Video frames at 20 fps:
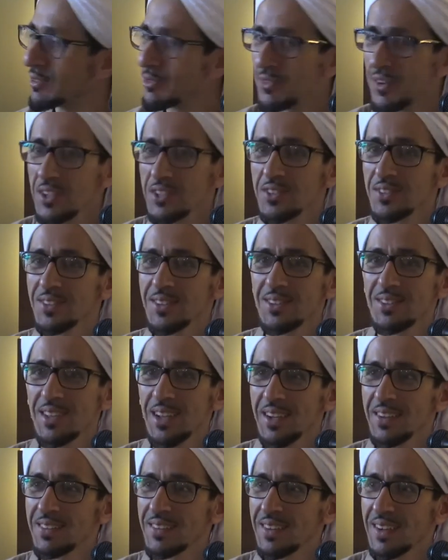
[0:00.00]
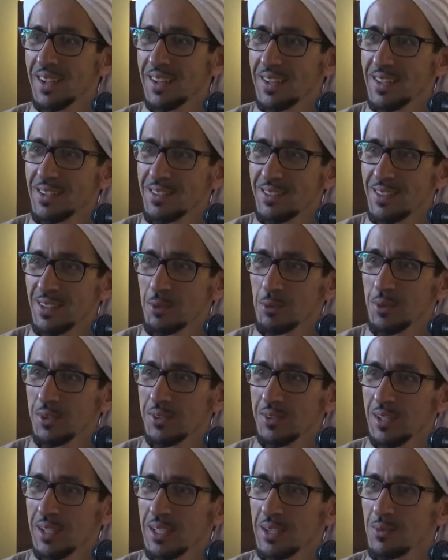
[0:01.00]
fashion designer, alayhi salatu
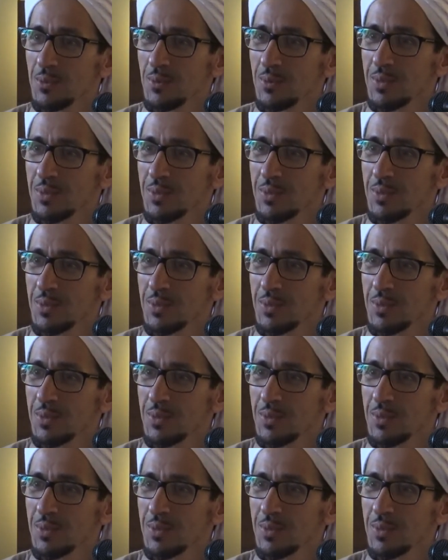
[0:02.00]
wassalam.